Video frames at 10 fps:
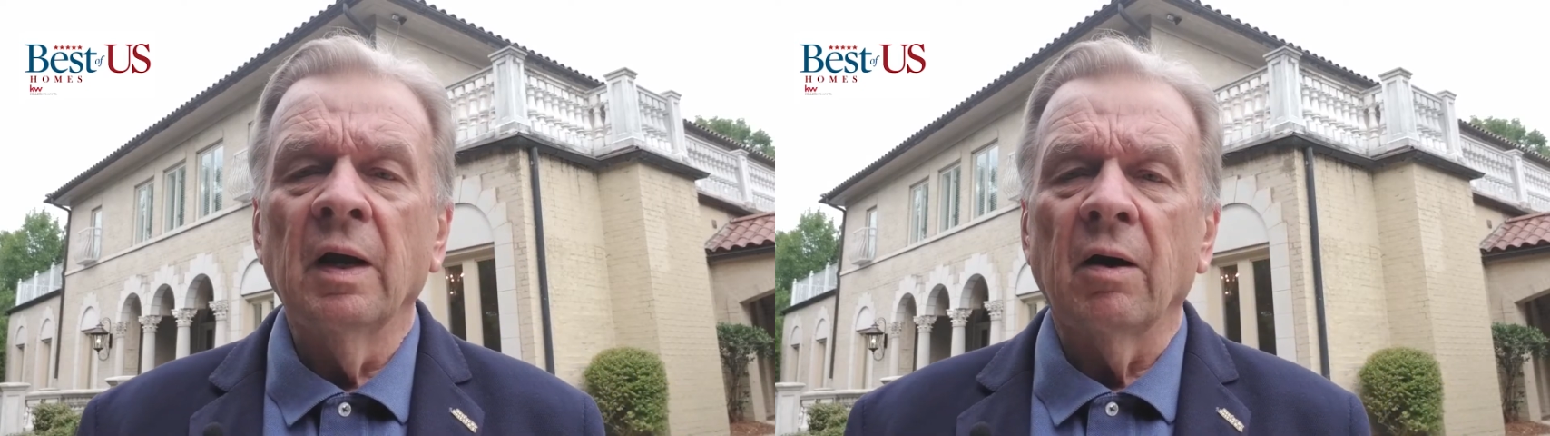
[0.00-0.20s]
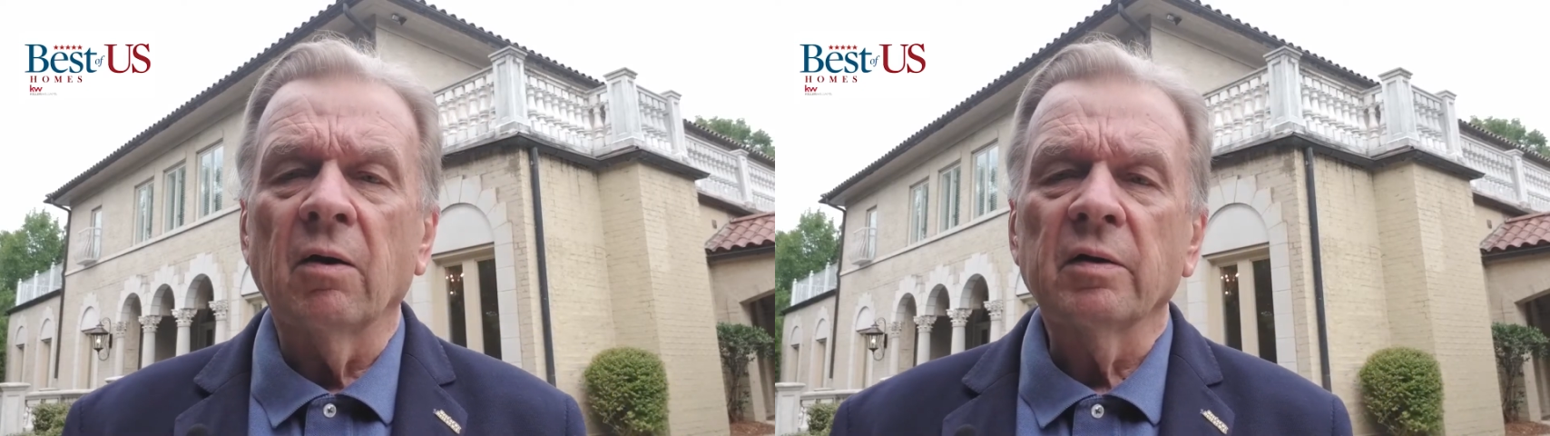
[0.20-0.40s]

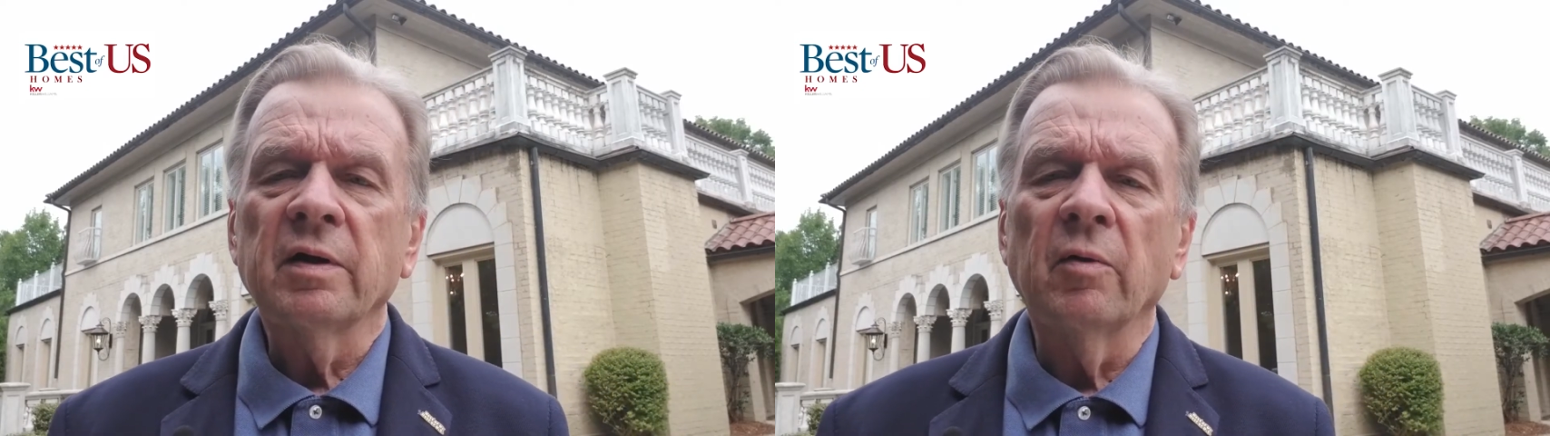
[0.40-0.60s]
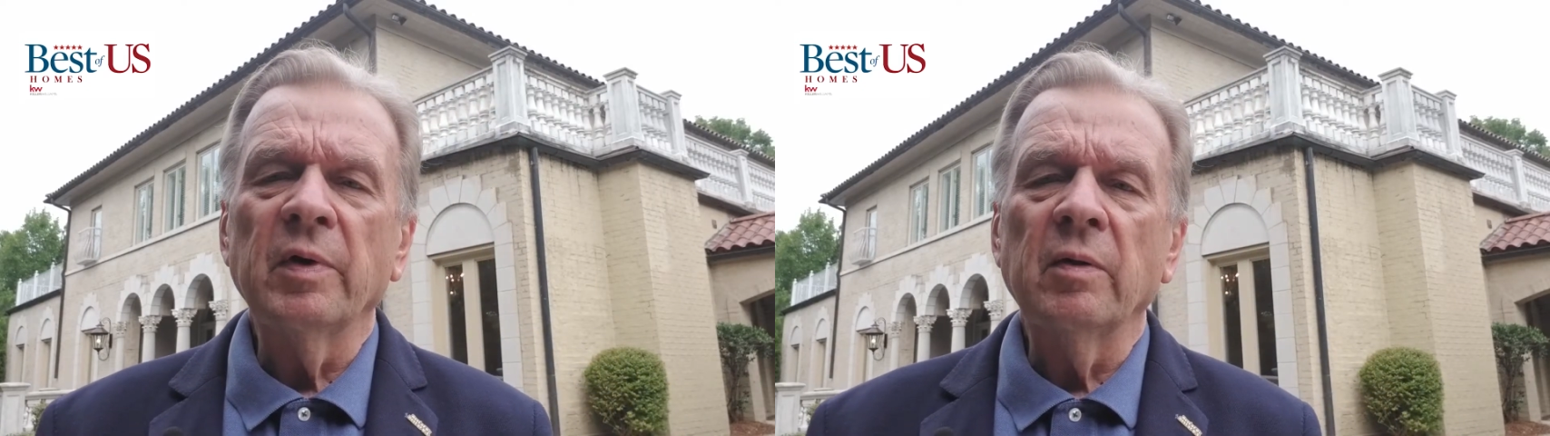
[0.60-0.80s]
or
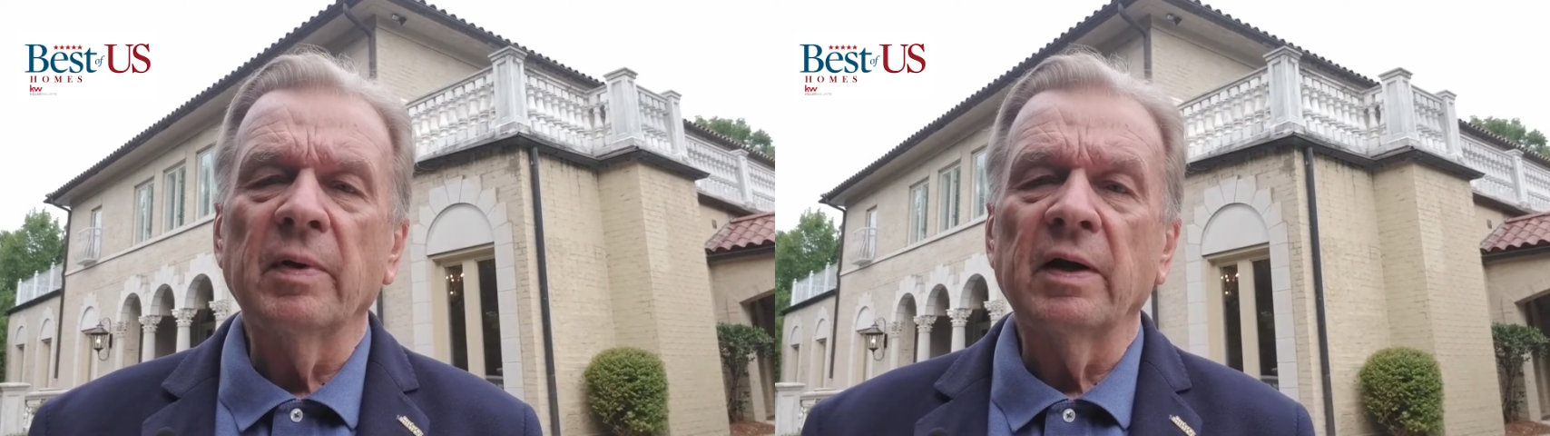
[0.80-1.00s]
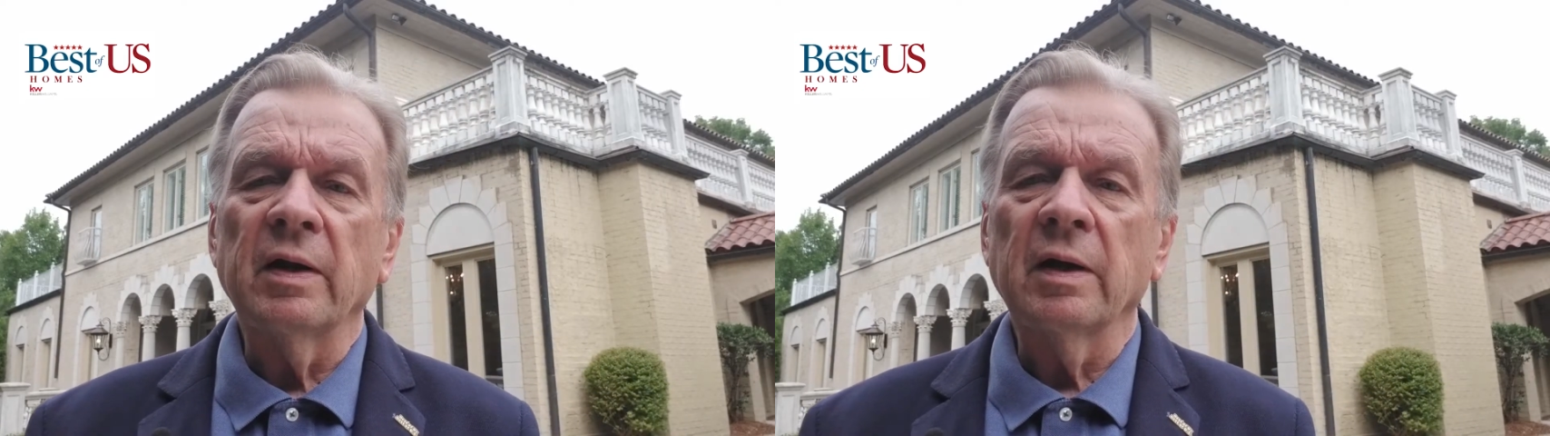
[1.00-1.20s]
tell me
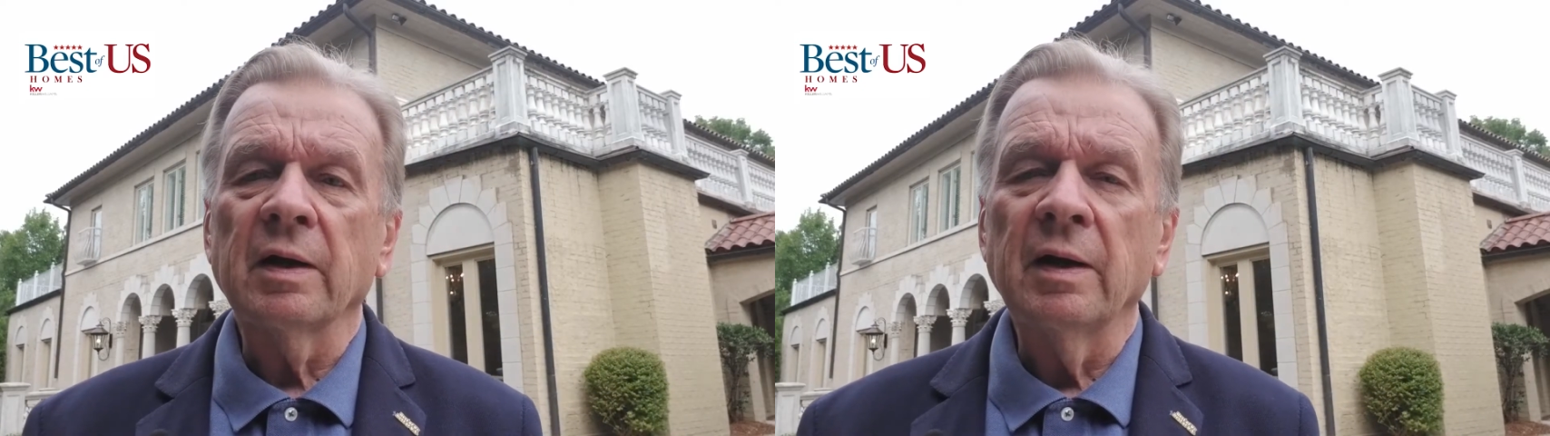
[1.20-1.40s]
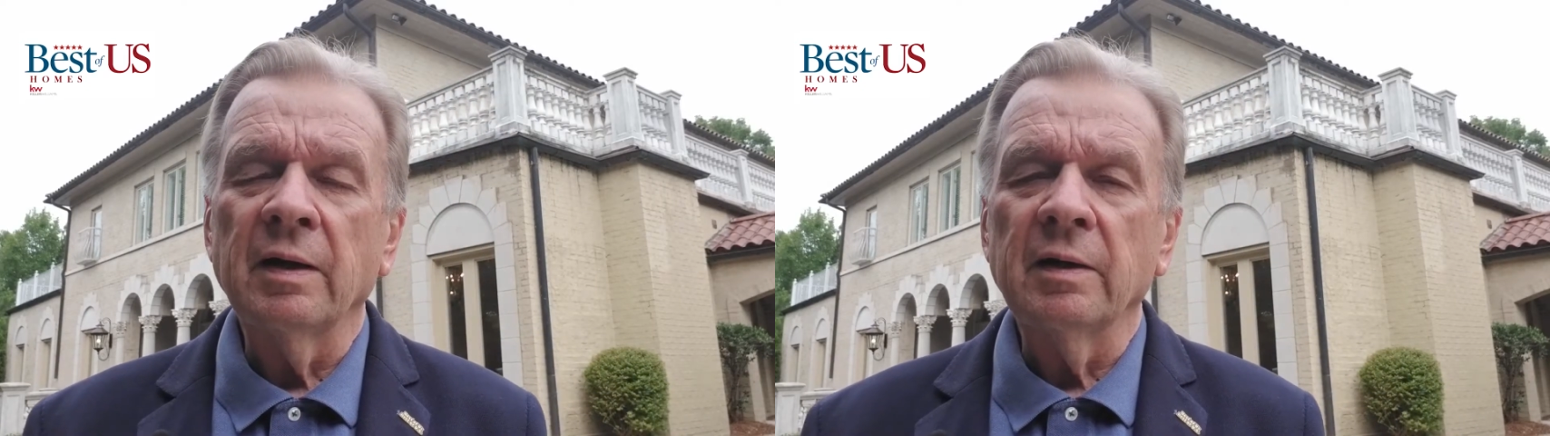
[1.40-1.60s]
about
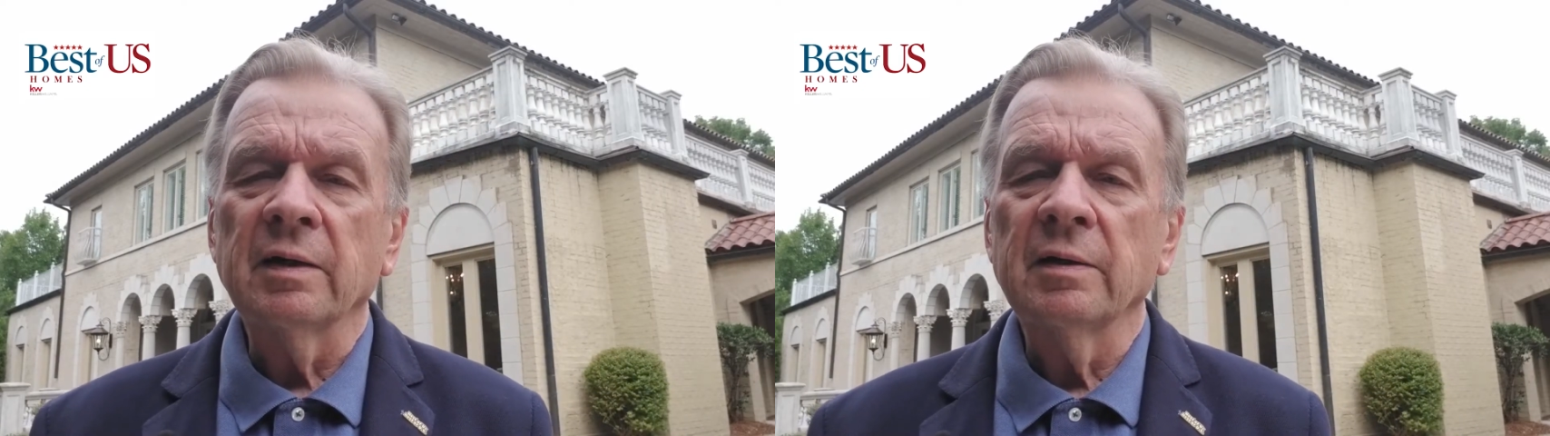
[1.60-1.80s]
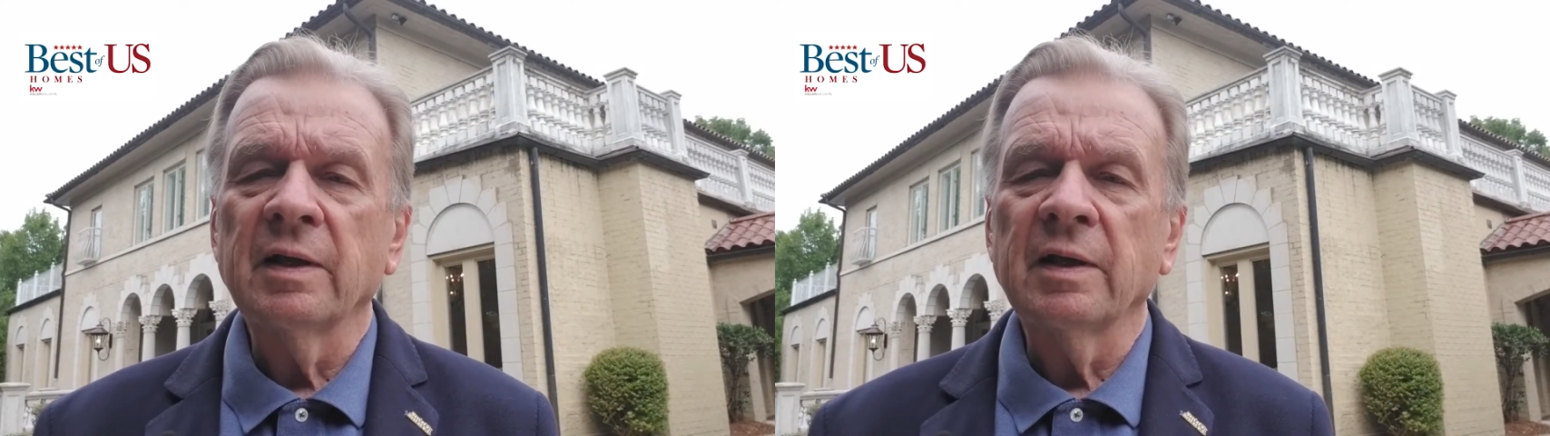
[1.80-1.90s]
a